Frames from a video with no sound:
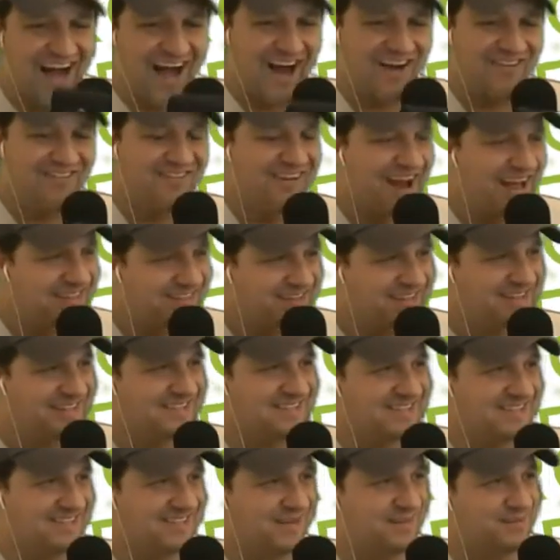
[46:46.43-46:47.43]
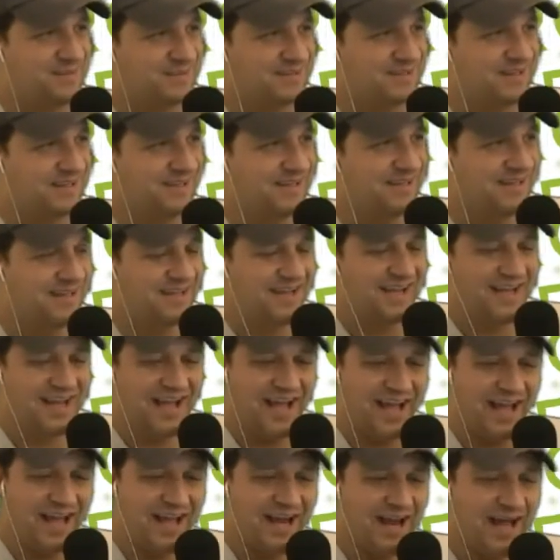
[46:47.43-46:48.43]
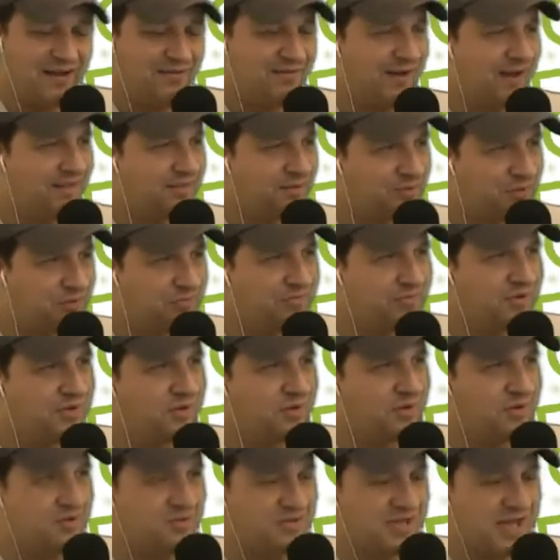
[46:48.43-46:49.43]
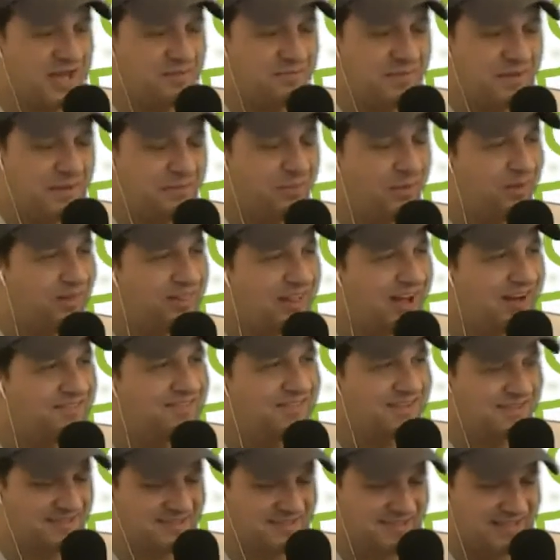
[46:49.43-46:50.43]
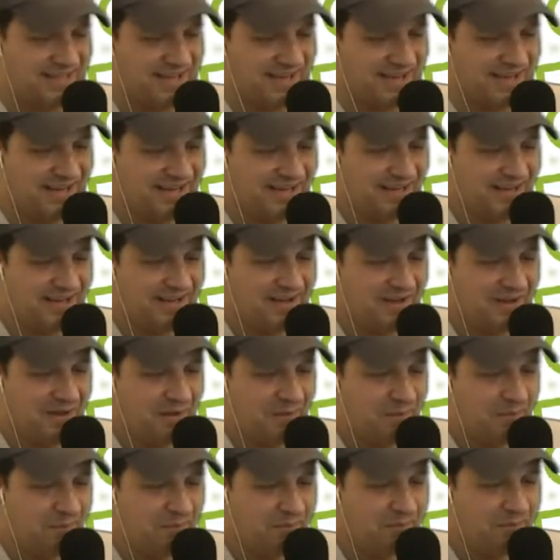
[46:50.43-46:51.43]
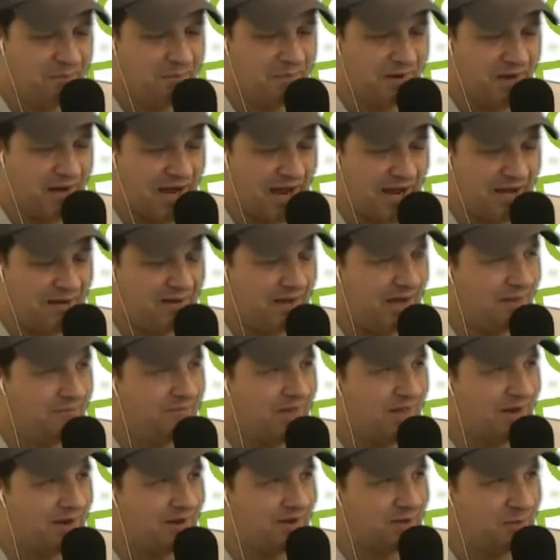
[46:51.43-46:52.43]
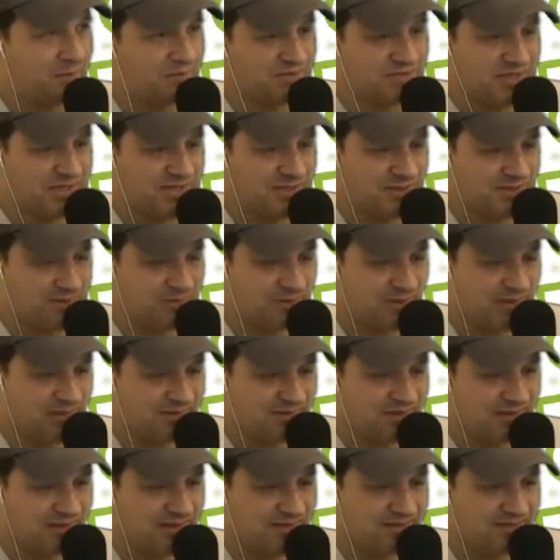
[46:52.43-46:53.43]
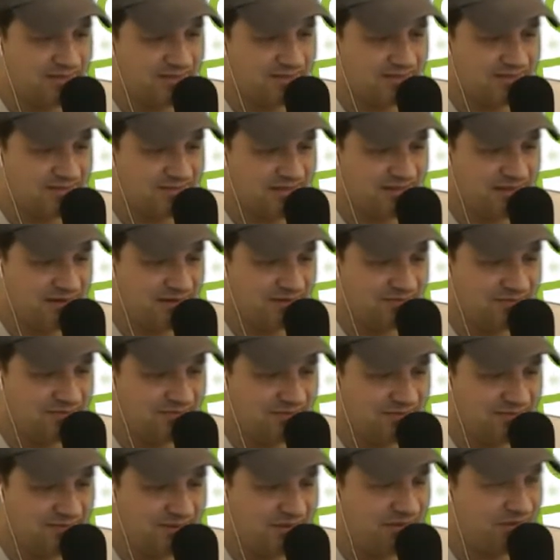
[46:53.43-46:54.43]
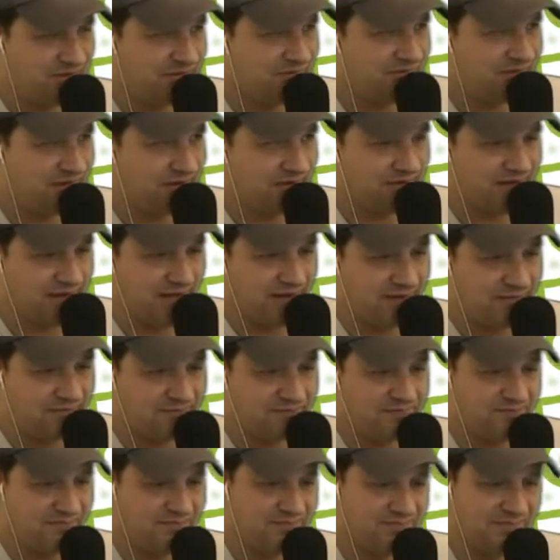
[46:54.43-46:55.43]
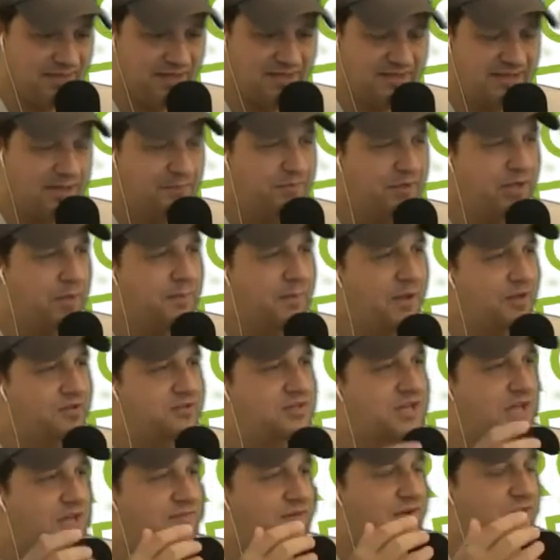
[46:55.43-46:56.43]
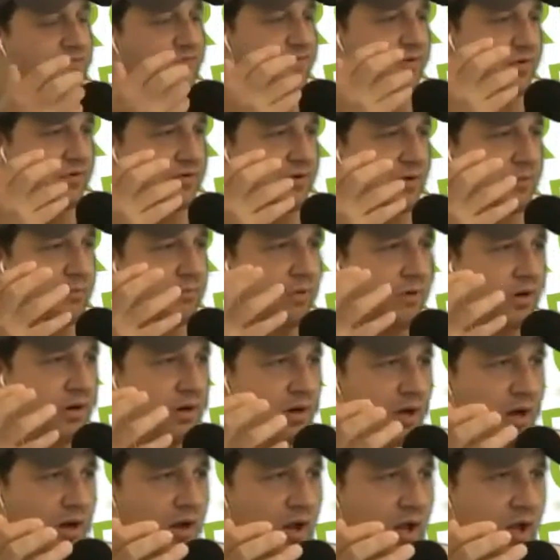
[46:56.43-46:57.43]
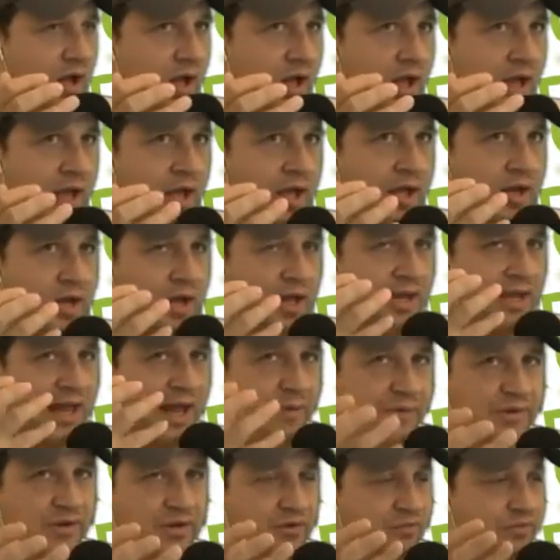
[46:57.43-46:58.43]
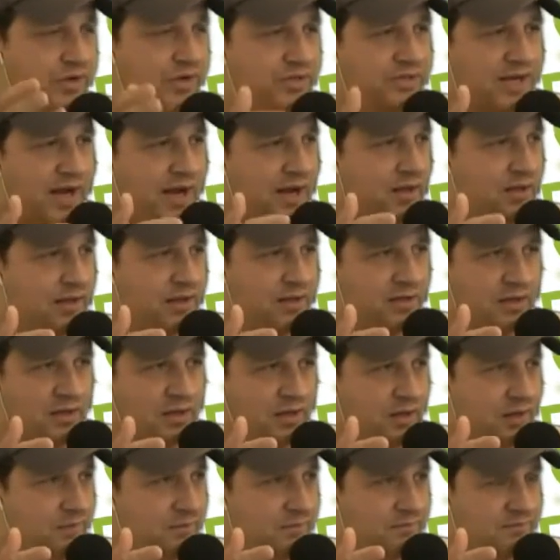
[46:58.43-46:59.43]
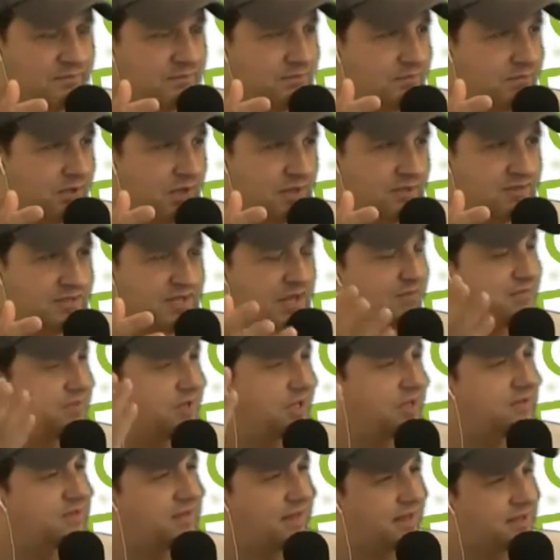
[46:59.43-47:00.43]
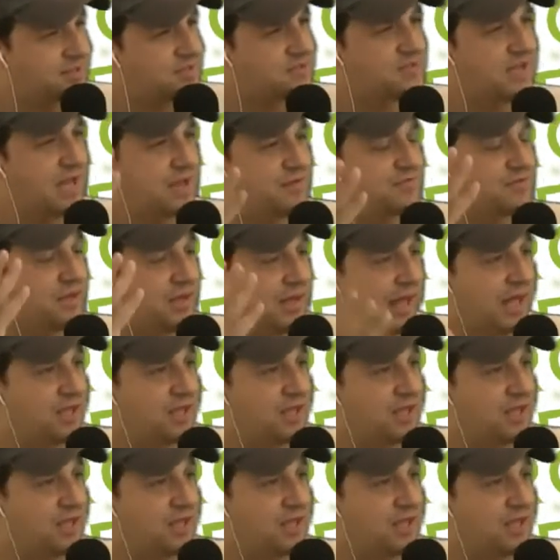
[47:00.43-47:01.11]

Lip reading: I read the description, and I read the reviews, and people love this thing, but I'm not 100% sure what it does, so you can figure it out. It's something about saving a phone number and allowing you to redial it. I think it saves the